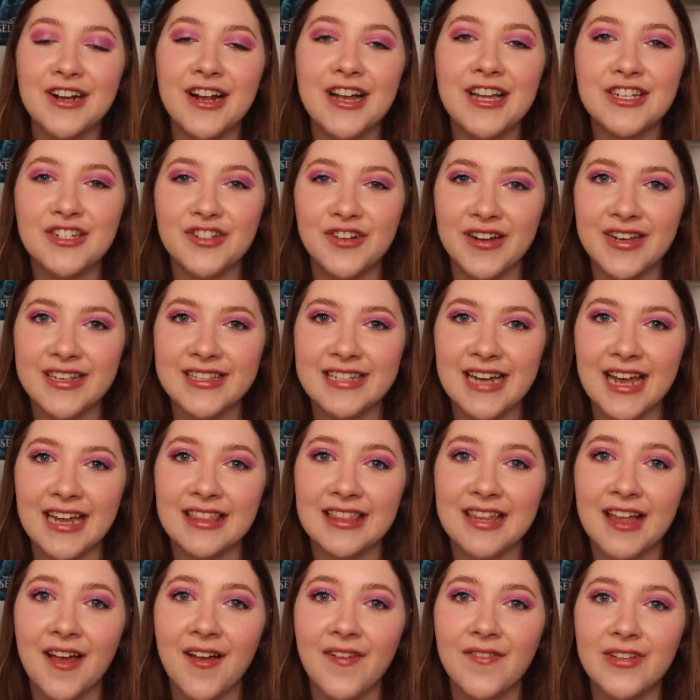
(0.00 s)
your interest,
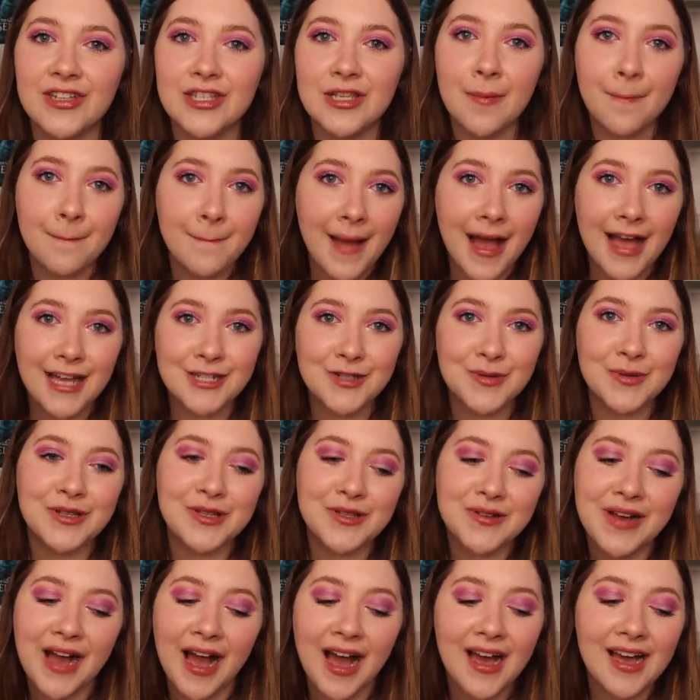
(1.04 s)
I'd love to match with
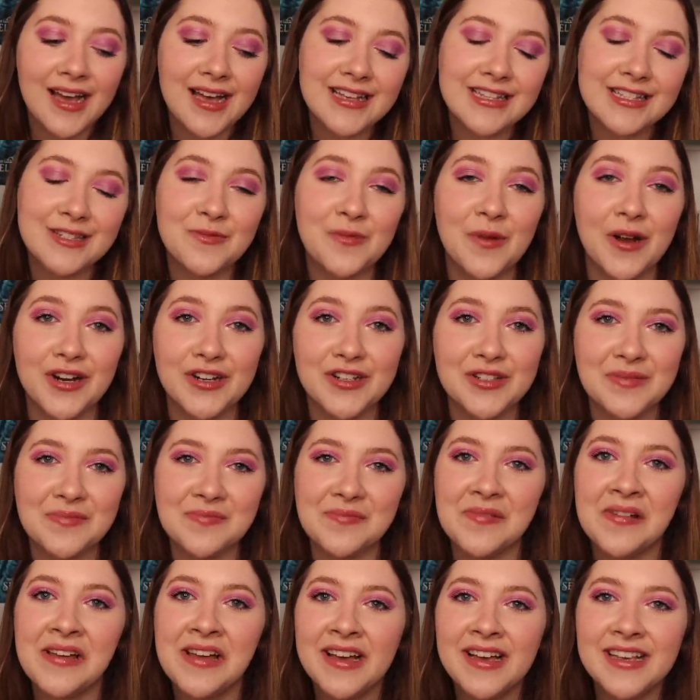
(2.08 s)
you guys and wear
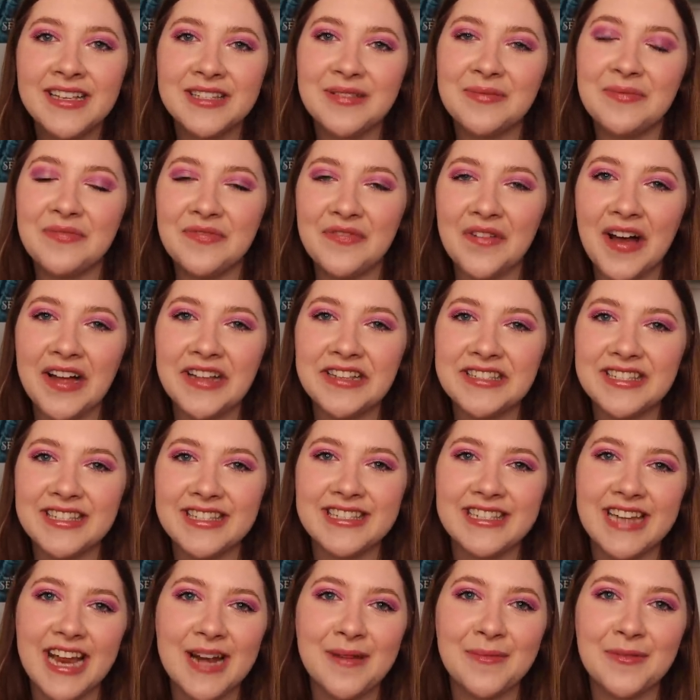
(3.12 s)
some fun,
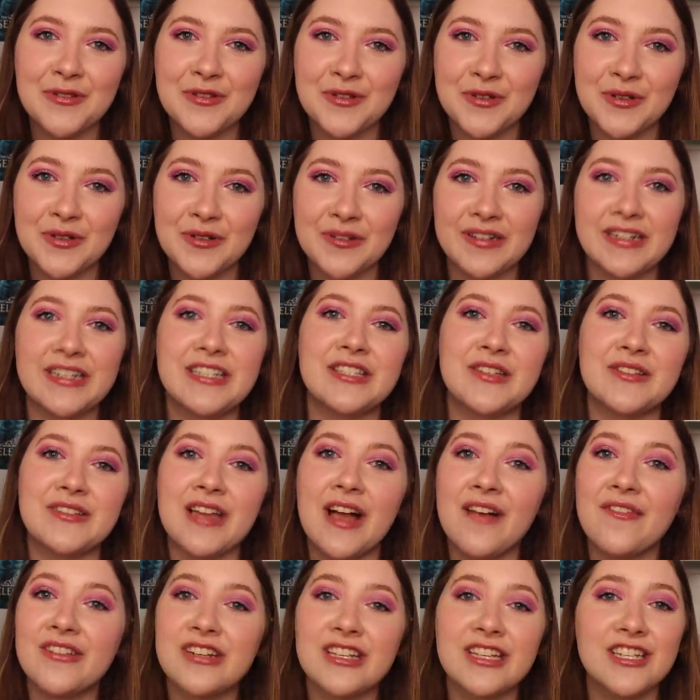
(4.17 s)
sustainable jewelry. So
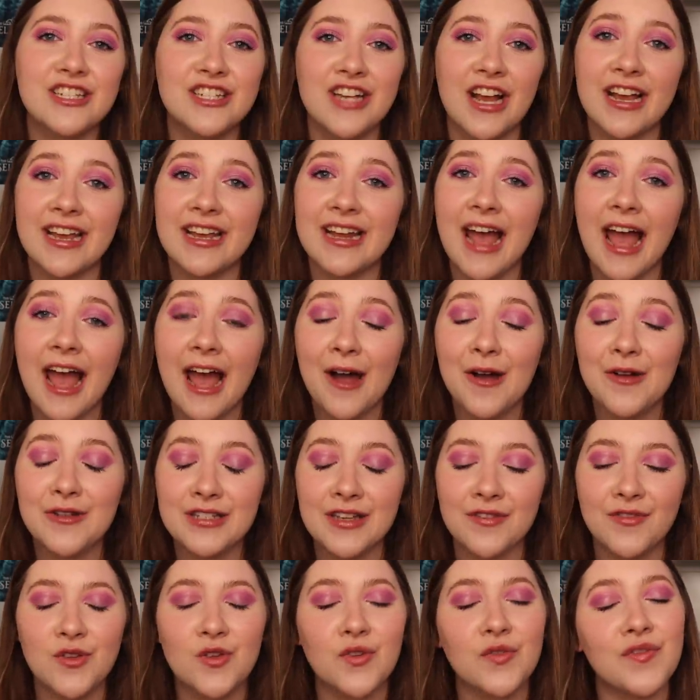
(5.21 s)
definitely check it
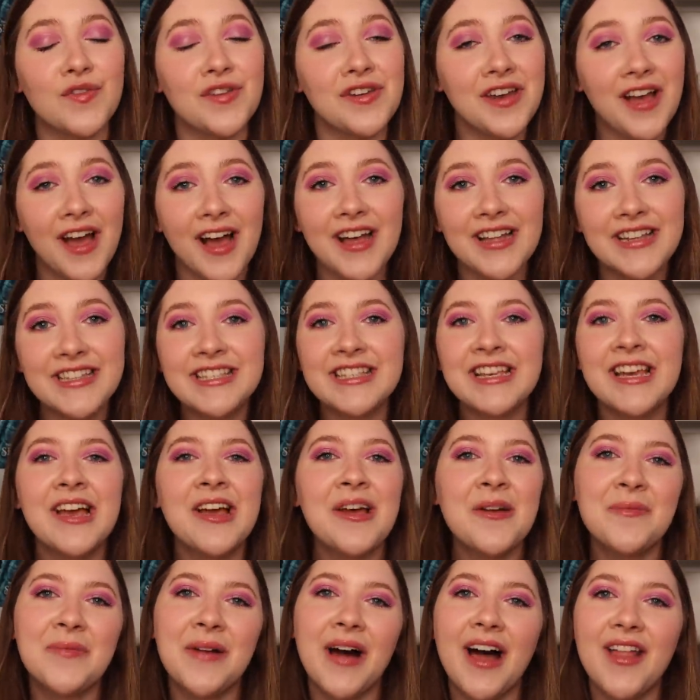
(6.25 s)
out if you've not.
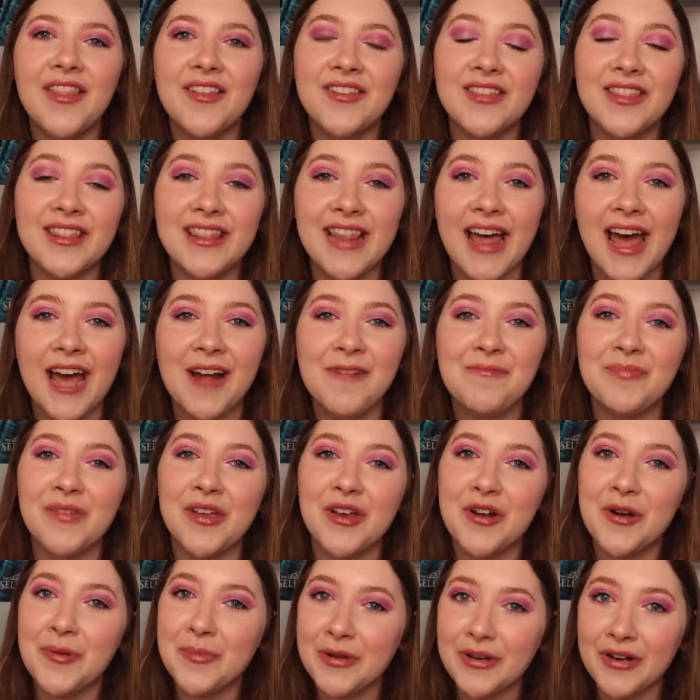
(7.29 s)
But other than that, I
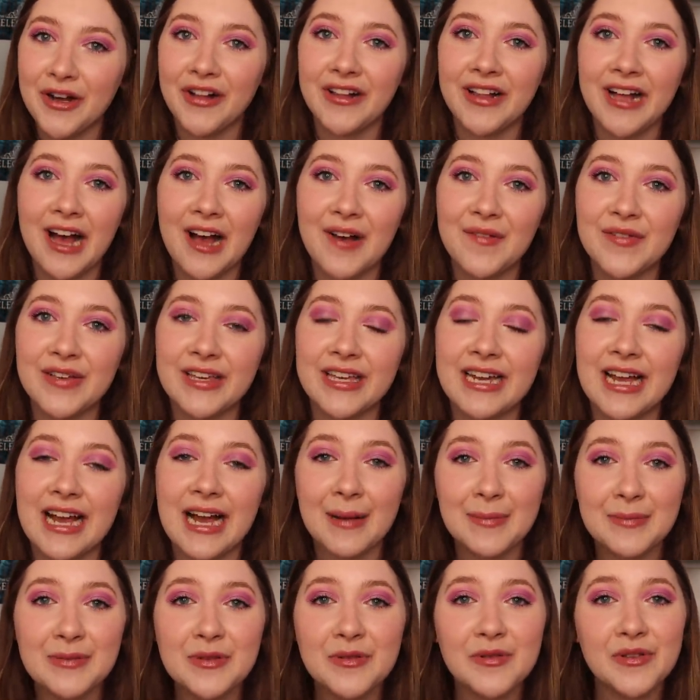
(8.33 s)
hope you're all having an
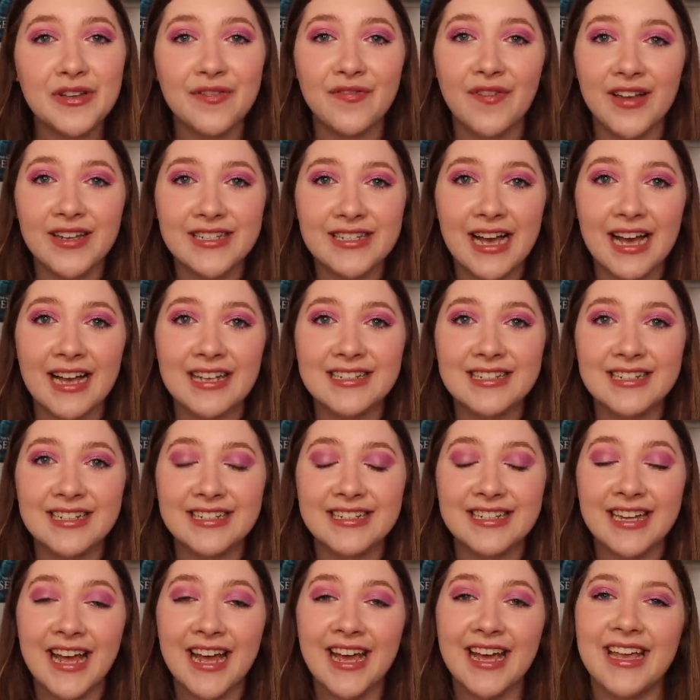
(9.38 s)
absolutely
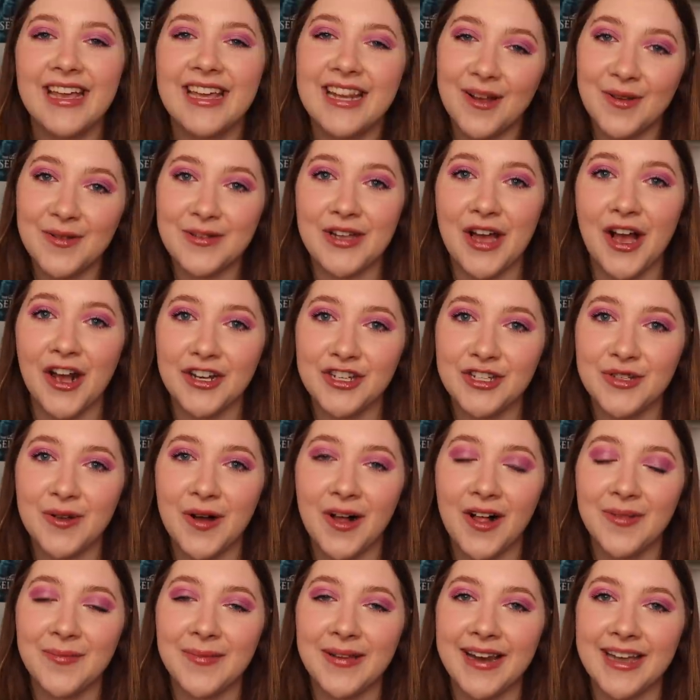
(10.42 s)
fantastic day, and I will talk to you
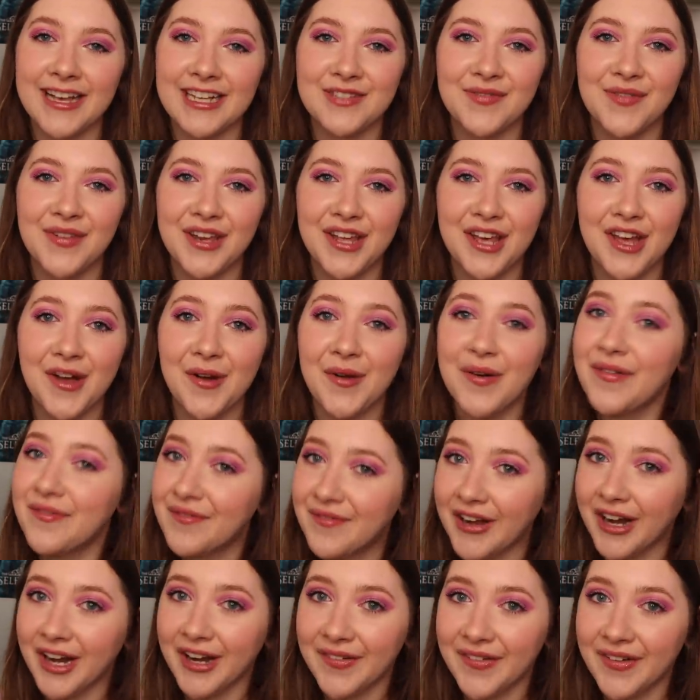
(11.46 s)
all in my next video
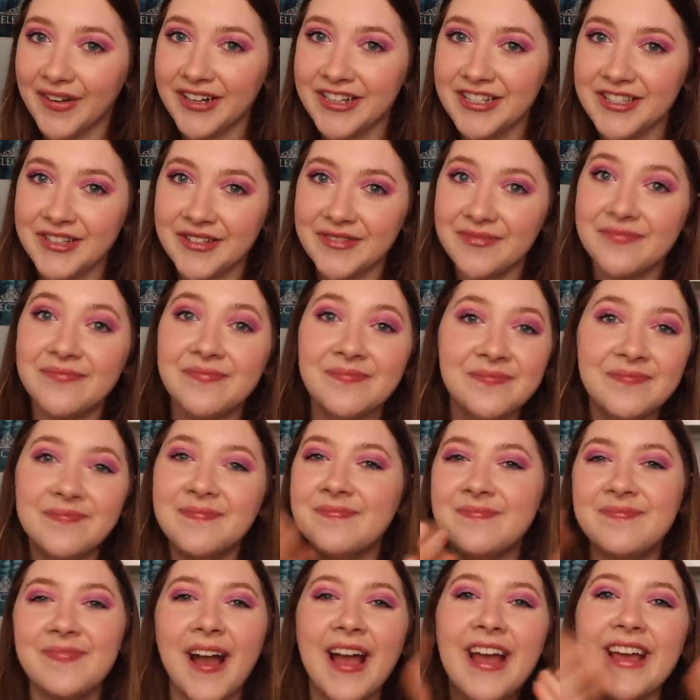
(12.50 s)
very, very soon.
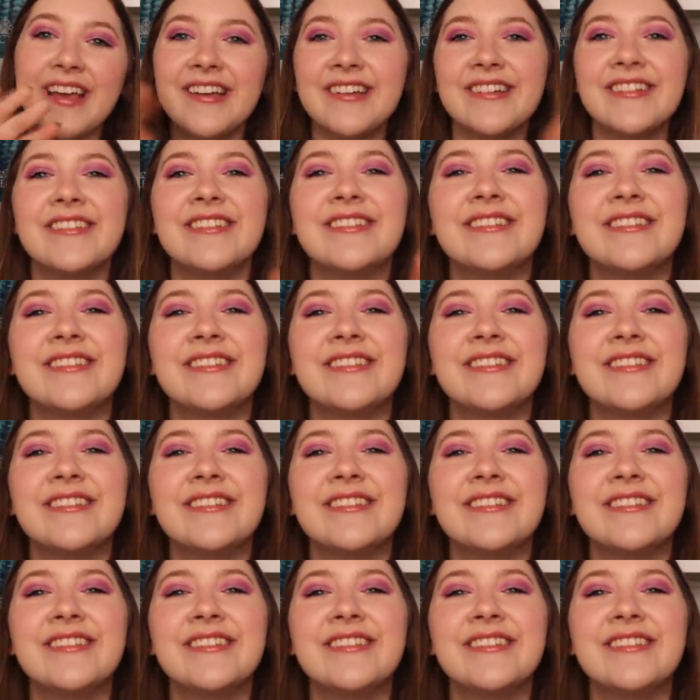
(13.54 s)
Bye!